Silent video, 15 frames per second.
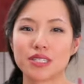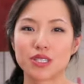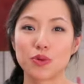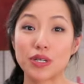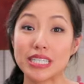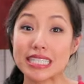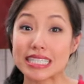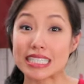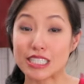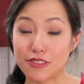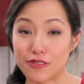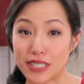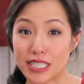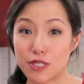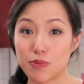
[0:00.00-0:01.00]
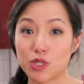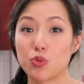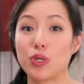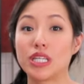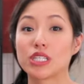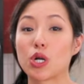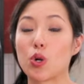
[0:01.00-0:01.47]
So what is the difference
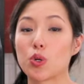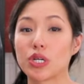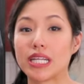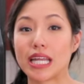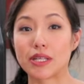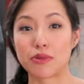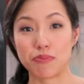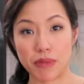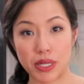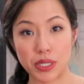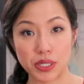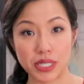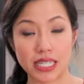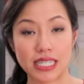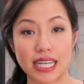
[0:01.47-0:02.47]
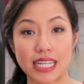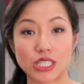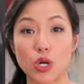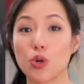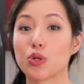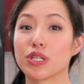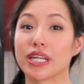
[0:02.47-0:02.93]
between coconut milk and
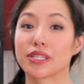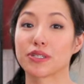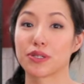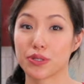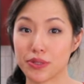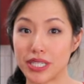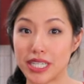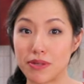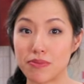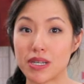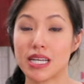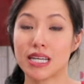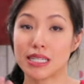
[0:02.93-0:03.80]
coconut cream?